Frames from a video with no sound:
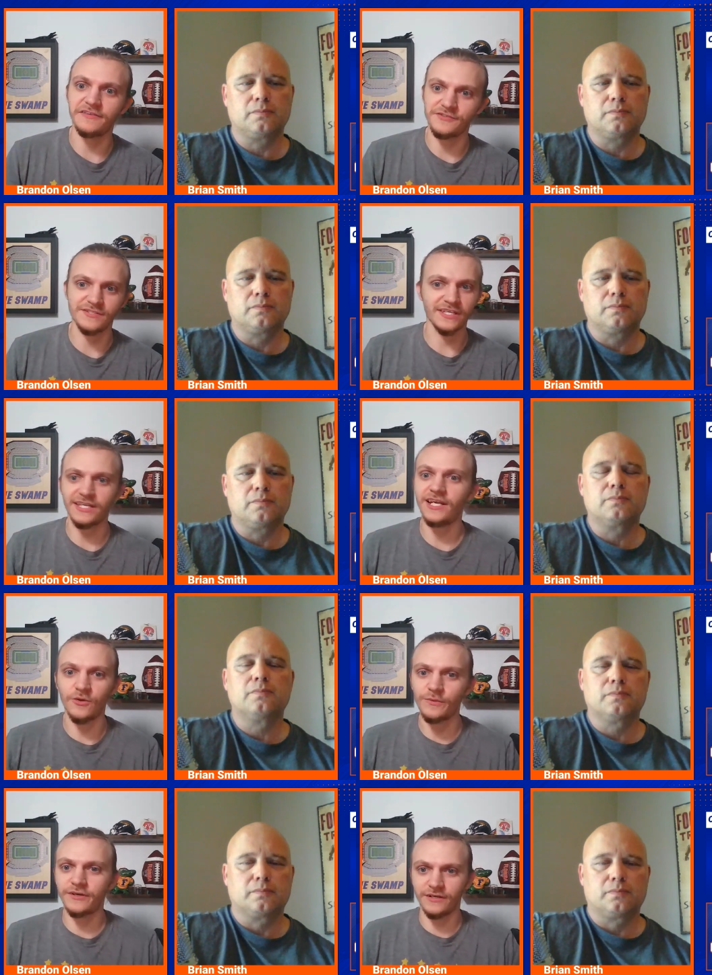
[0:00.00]
Speaker 1: They're just like, you know,
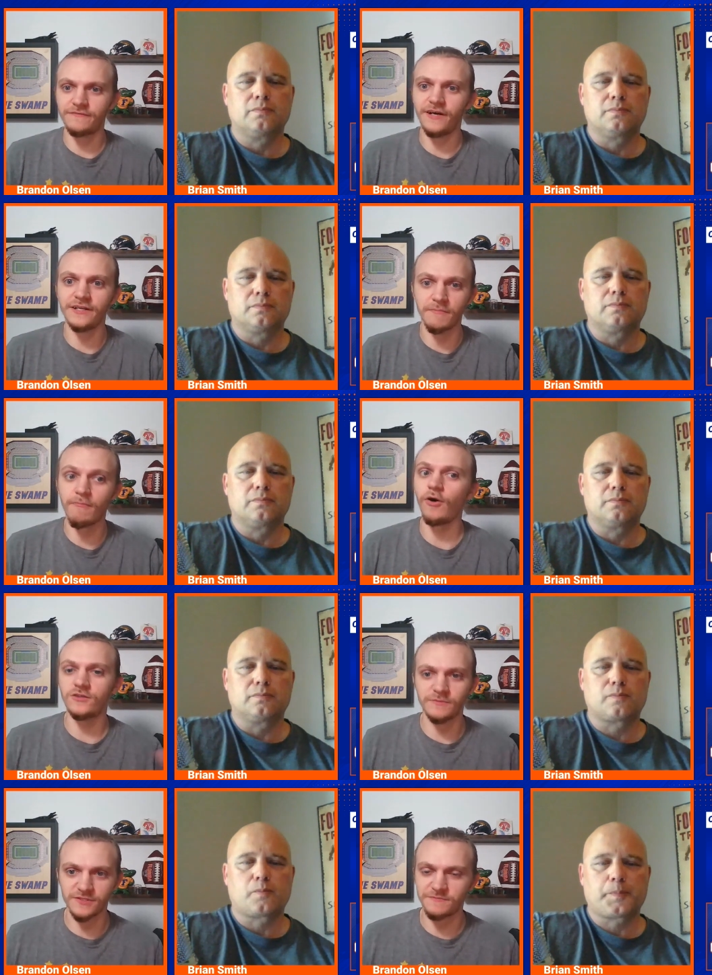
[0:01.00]
we're going to find
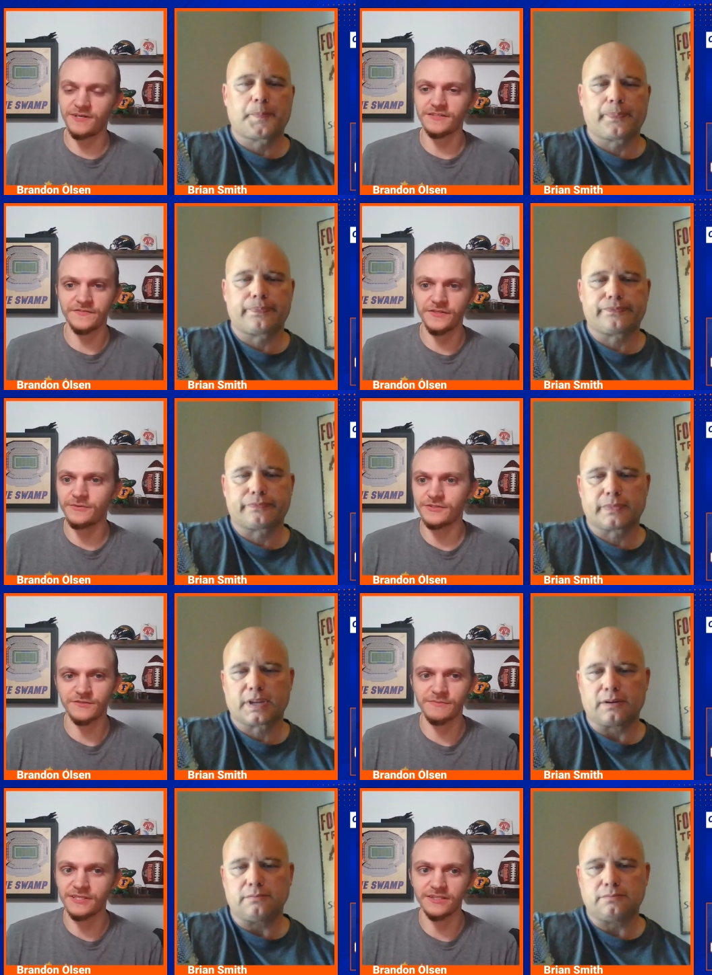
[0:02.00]
multiple spots for you and
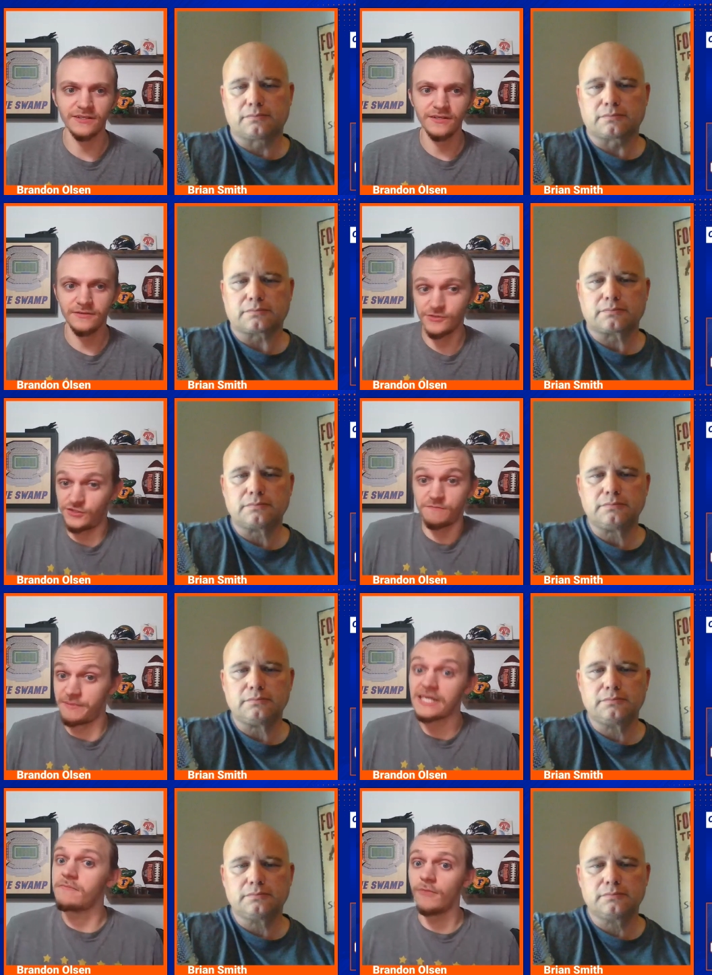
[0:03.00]
just be
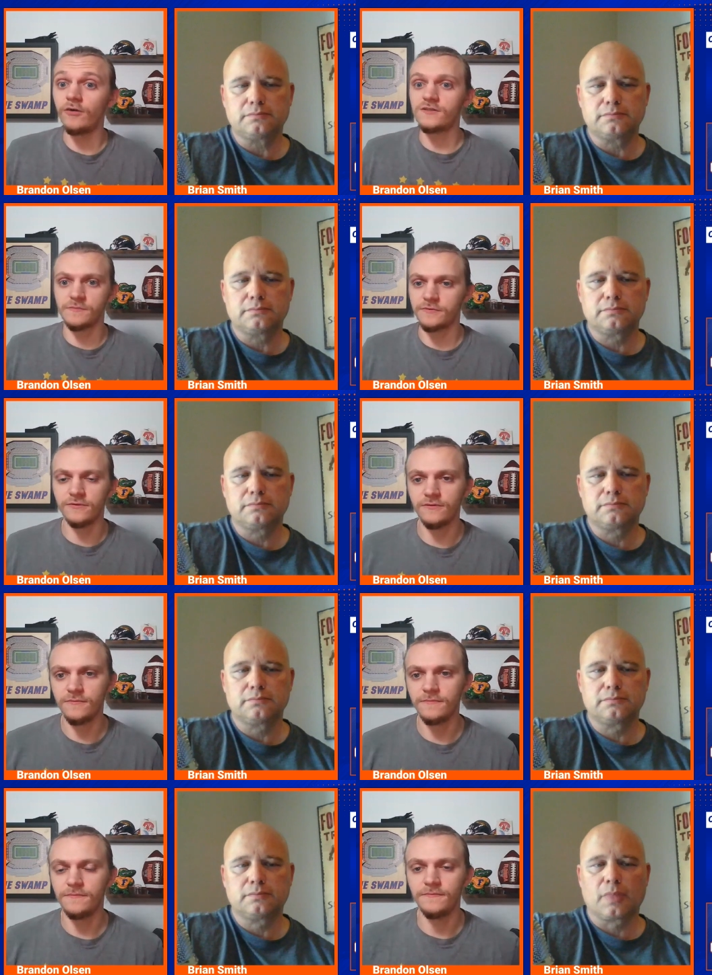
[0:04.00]
multiple.
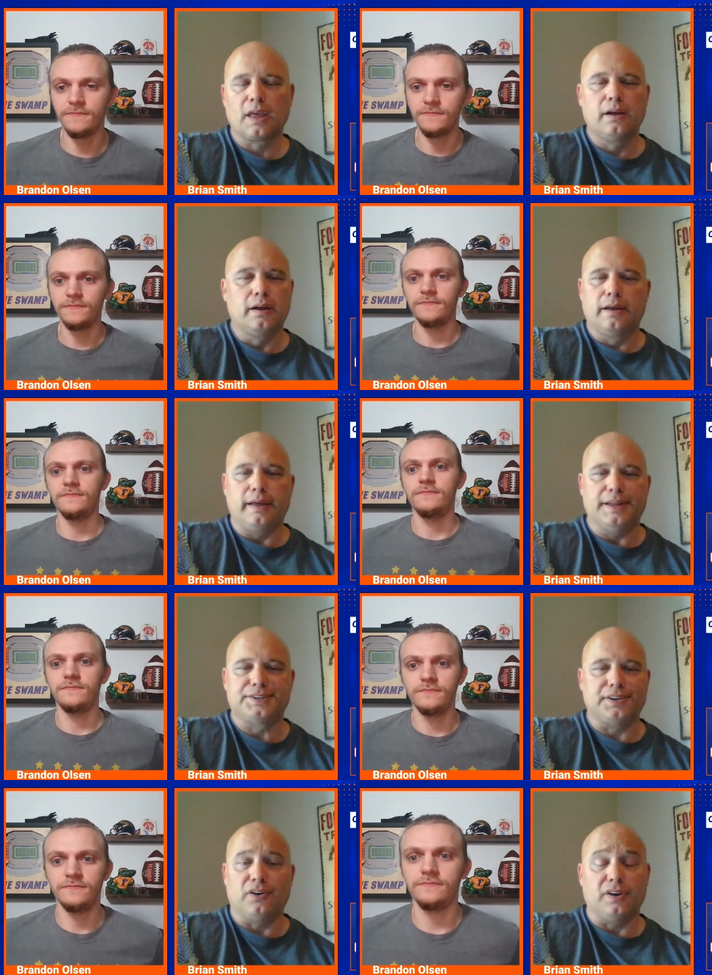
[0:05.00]

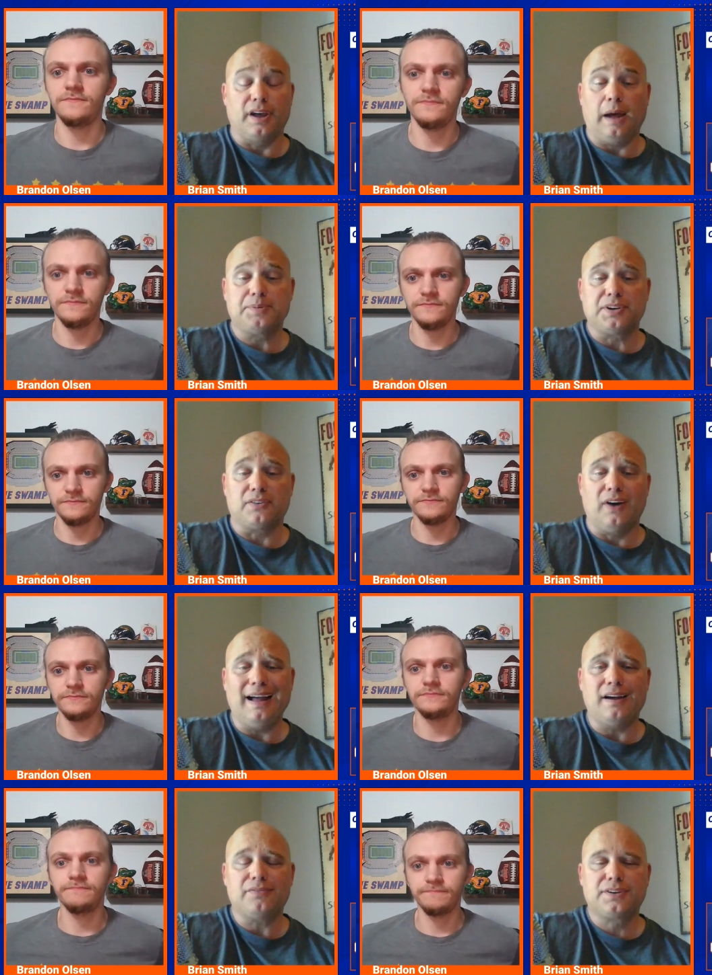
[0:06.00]
Speaker 2: It's the only option
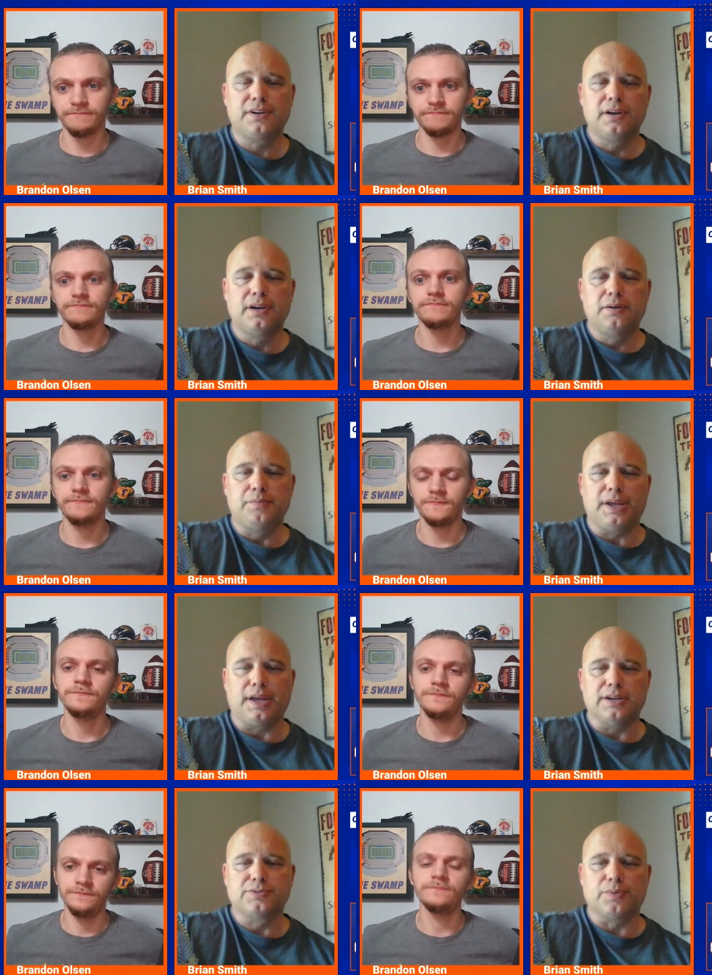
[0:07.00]
left,
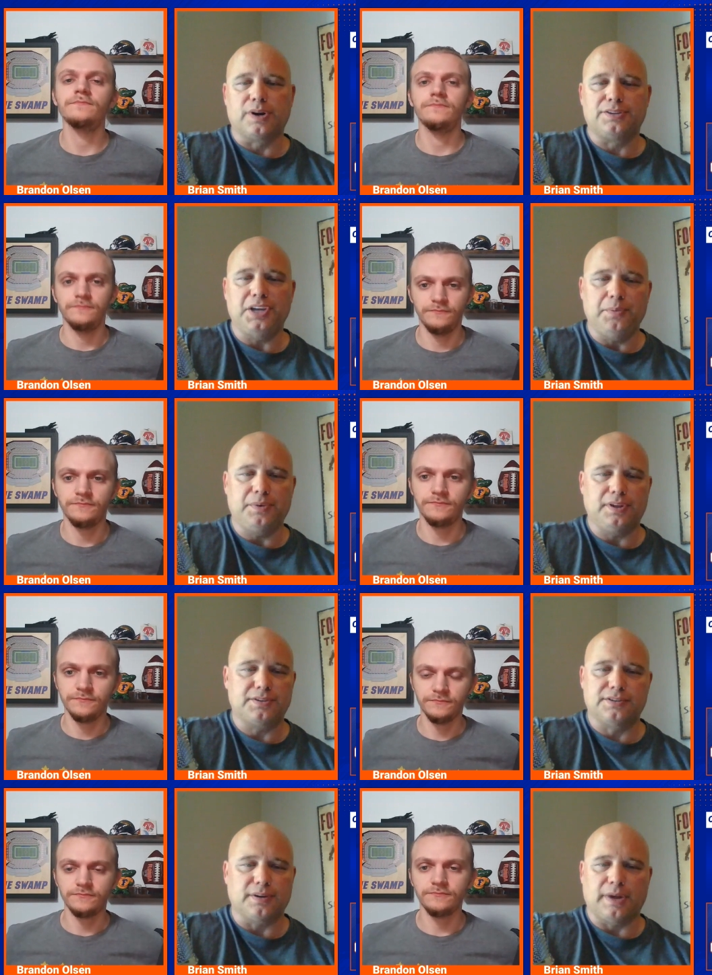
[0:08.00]
because when a team,
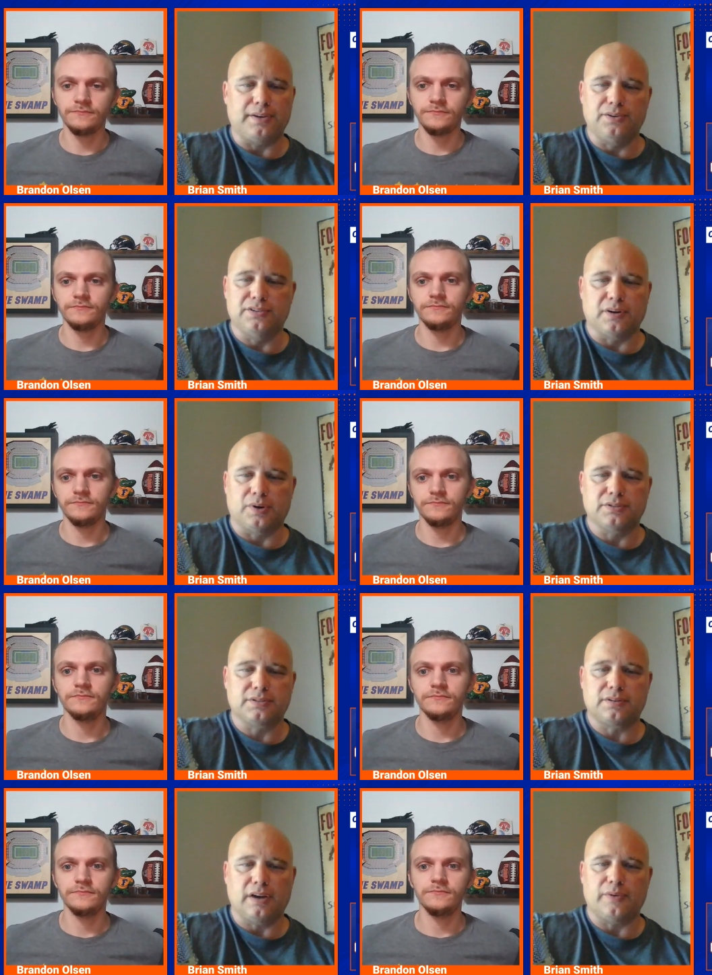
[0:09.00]
this is something I use
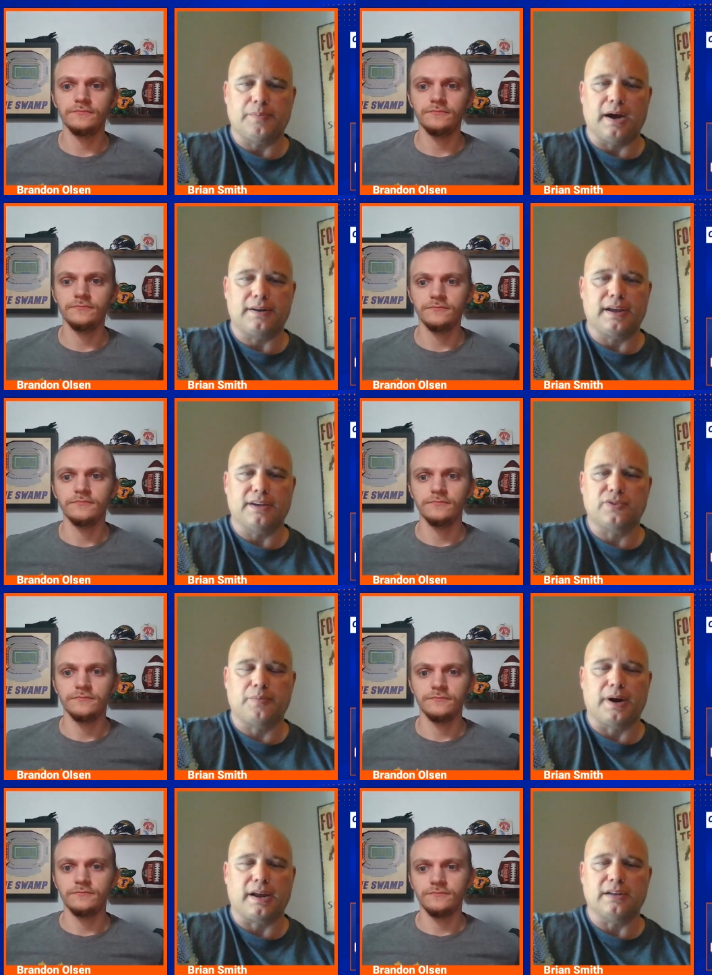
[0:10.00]
almost every podcast or
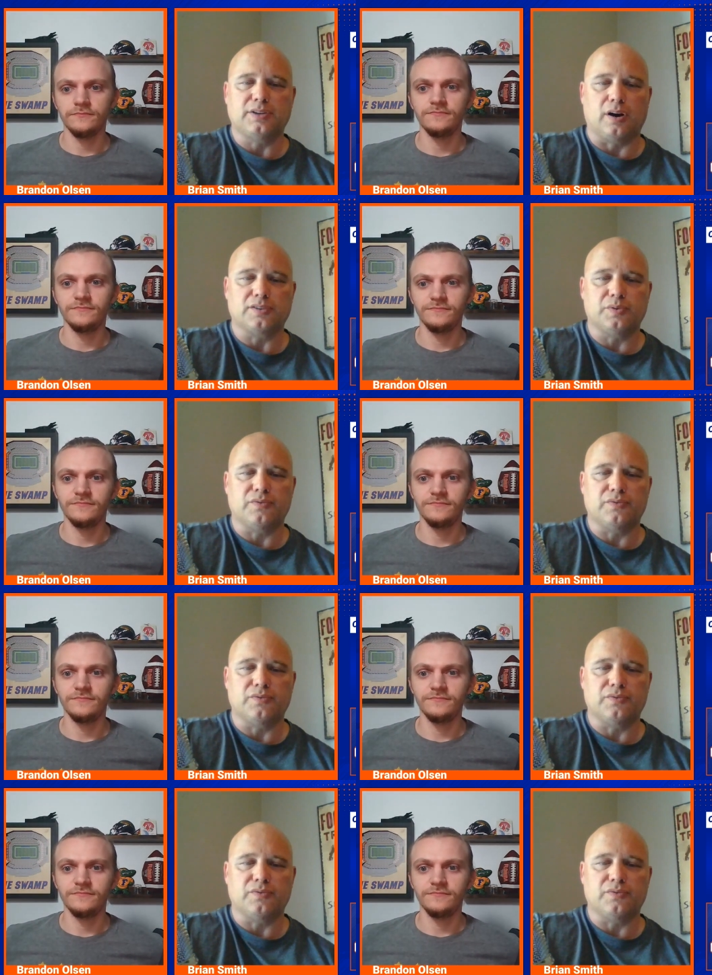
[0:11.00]
anybody I talk to